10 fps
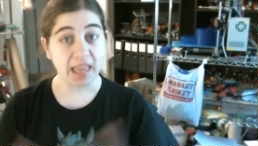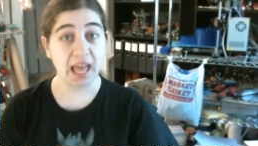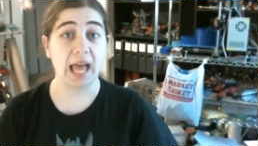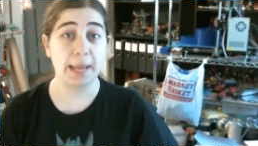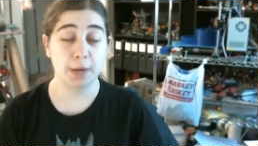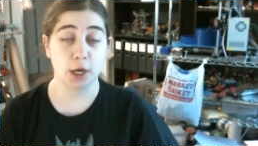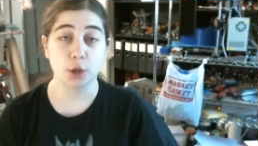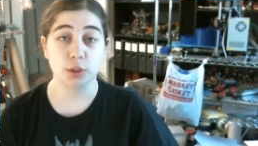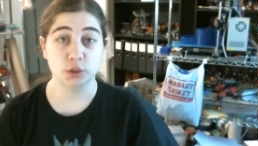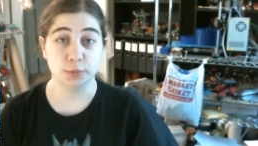I am not
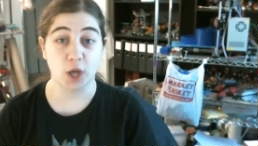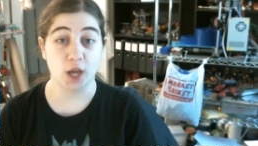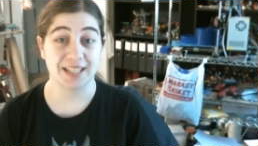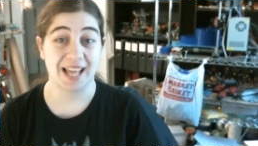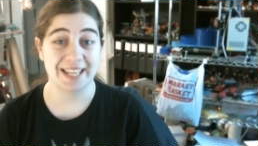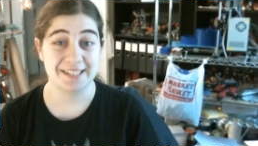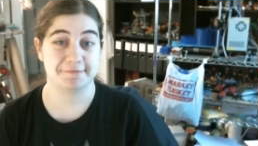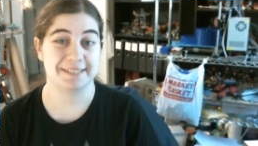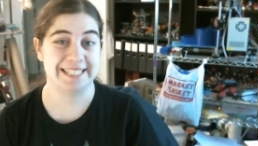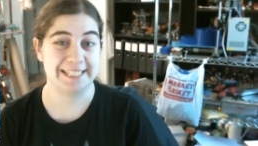going to be online
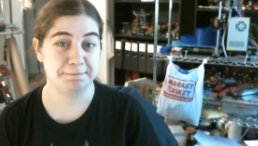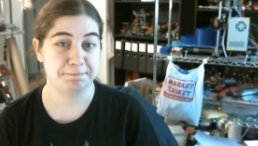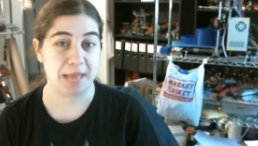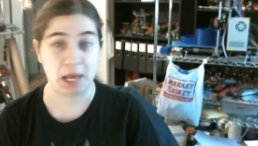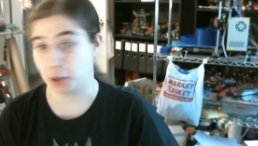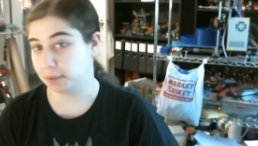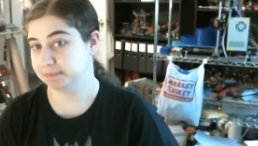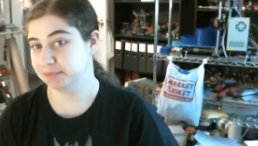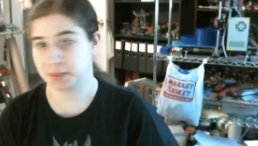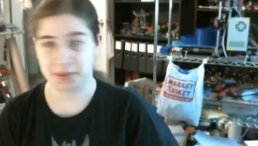really at all
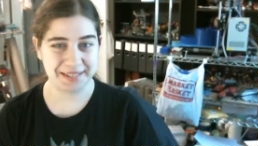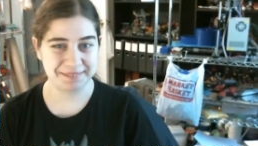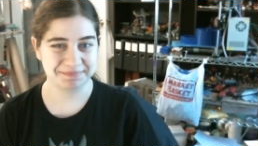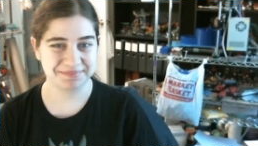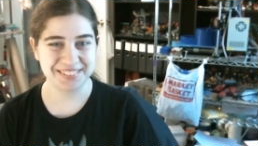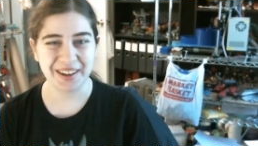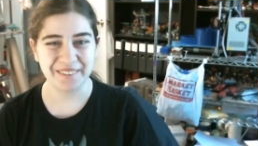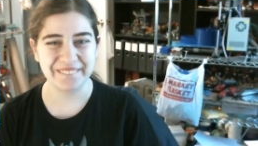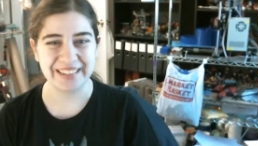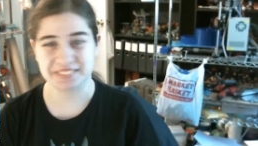tomorrow night.
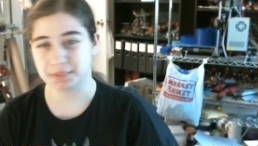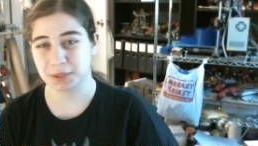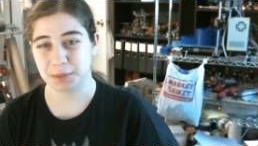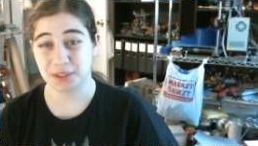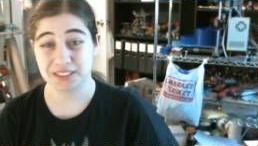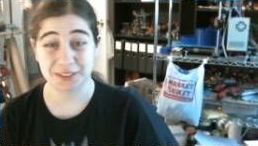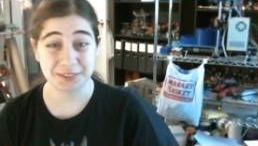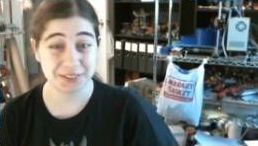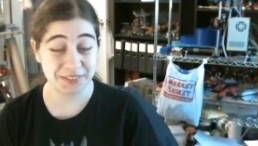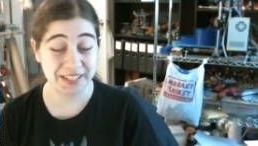So, if somebody wants to
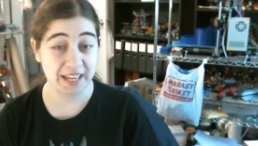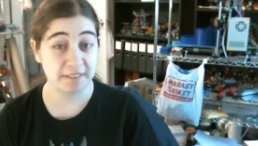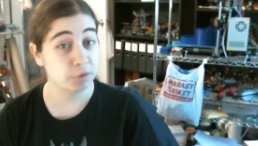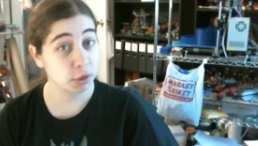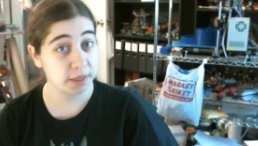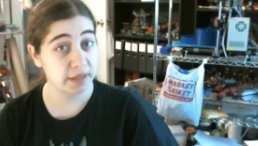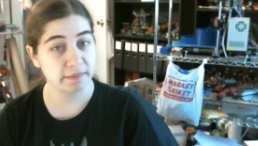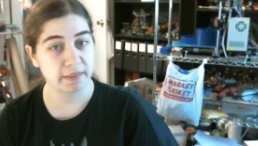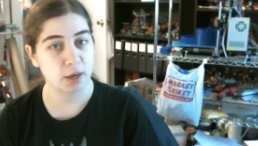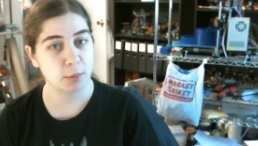host a VKN for me,
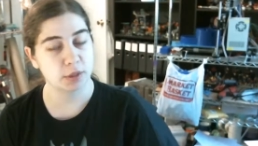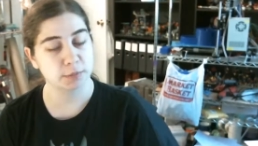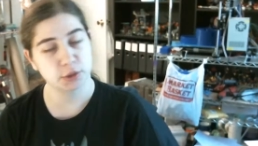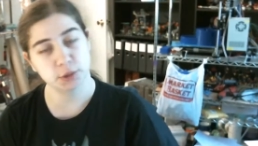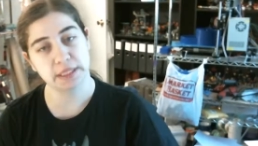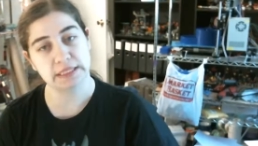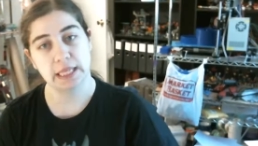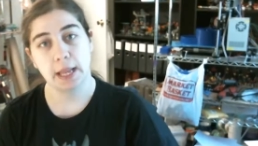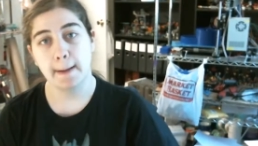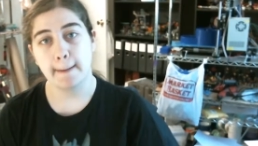they are welcome to do it.
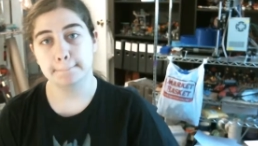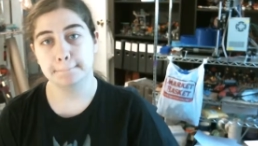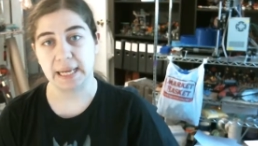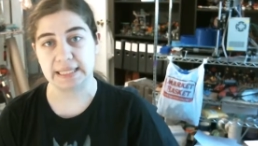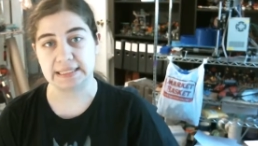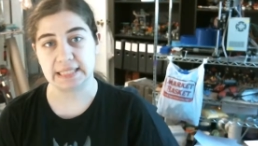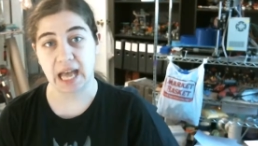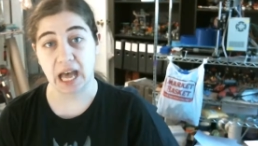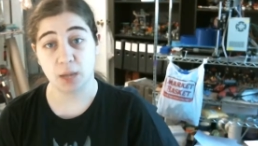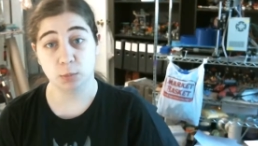But
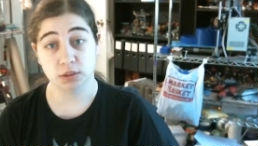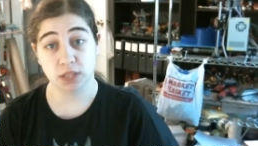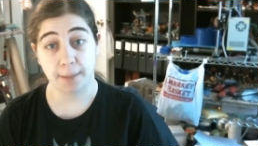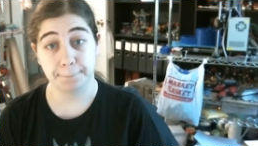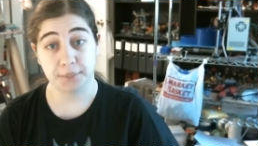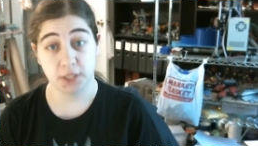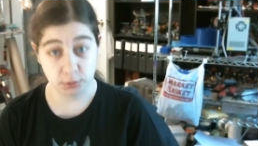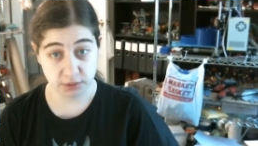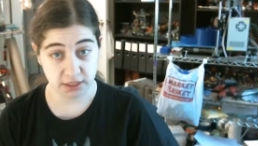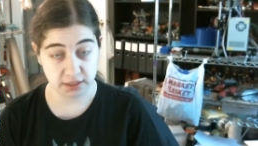I will not be
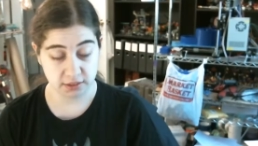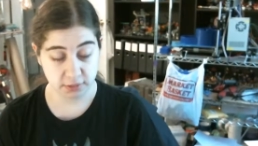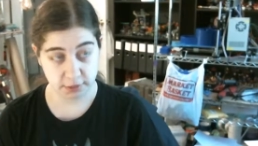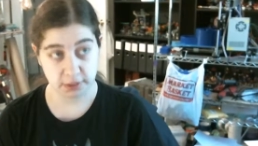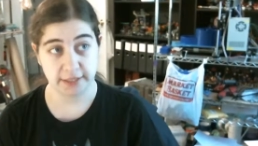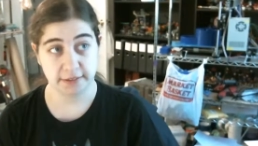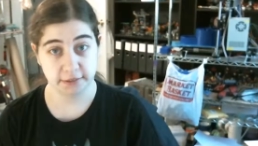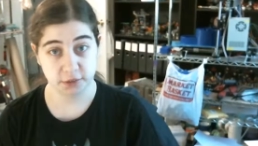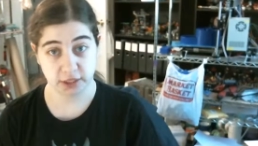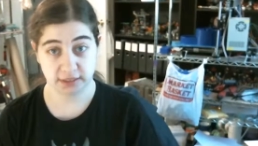hosting tomorrow night.
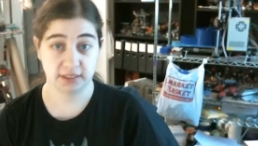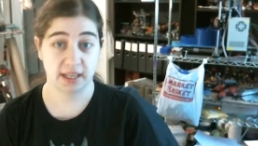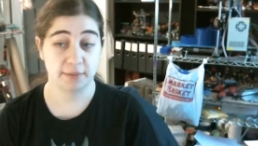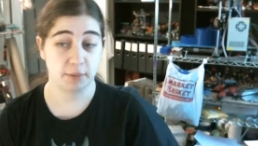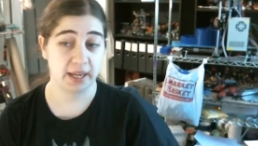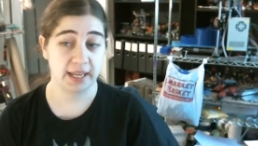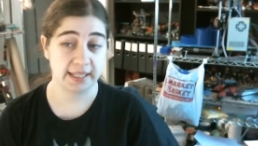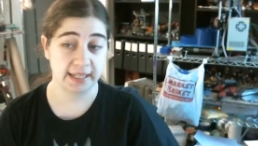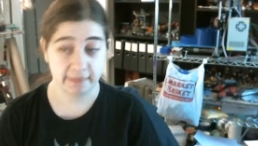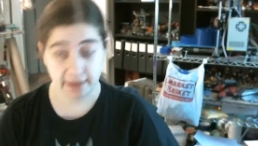Just FYI,
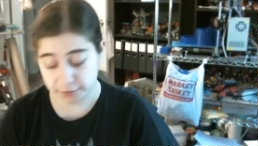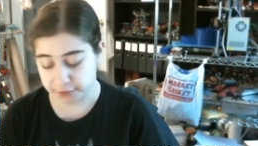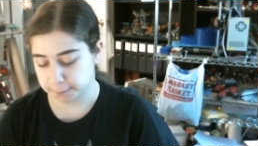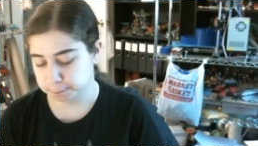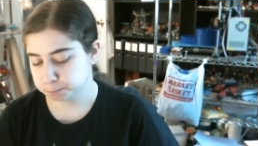getting that out there.